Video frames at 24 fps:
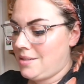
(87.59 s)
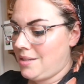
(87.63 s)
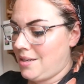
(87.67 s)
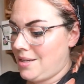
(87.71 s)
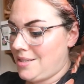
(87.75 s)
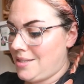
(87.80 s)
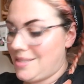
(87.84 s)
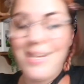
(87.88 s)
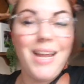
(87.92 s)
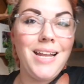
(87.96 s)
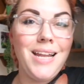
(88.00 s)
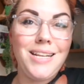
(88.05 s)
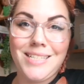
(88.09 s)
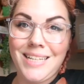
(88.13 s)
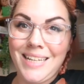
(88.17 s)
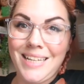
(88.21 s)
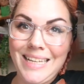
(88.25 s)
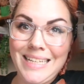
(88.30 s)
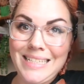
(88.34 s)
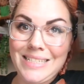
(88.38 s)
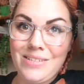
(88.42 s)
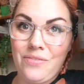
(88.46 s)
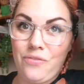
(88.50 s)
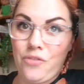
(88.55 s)
essentially
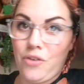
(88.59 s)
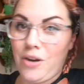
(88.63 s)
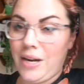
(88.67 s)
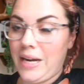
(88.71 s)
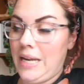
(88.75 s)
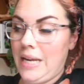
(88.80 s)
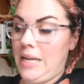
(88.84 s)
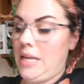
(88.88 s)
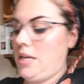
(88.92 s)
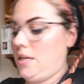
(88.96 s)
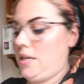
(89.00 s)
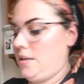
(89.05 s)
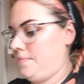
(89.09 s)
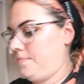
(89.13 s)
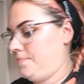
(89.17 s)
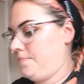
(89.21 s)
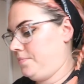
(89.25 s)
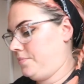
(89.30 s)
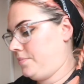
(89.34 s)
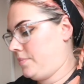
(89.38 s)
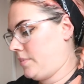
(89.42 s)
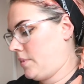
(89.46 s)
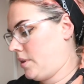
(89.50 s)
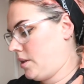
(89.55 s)
it's free.
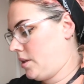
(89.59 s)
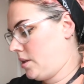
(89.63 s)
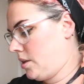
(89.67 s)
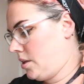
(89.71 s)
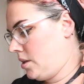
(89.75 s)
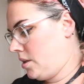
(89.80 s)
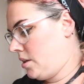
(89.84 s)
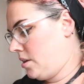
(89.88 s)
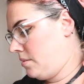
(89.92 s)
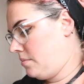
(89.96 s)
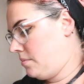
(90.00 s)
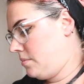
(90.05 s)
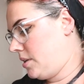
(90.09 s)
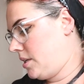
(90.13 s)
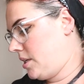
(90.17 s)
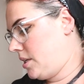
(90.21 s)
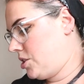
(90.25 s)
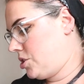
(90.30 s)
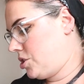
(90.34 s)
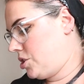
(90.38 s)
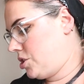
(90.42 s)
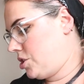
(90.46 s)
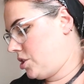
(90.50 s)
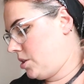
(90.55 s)

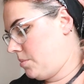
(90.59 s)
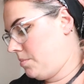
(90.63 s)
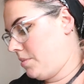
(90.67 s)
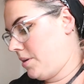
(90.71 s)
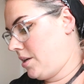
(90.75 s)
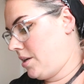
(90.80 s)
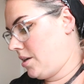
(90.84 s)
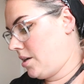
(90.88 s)
Let's just jump in.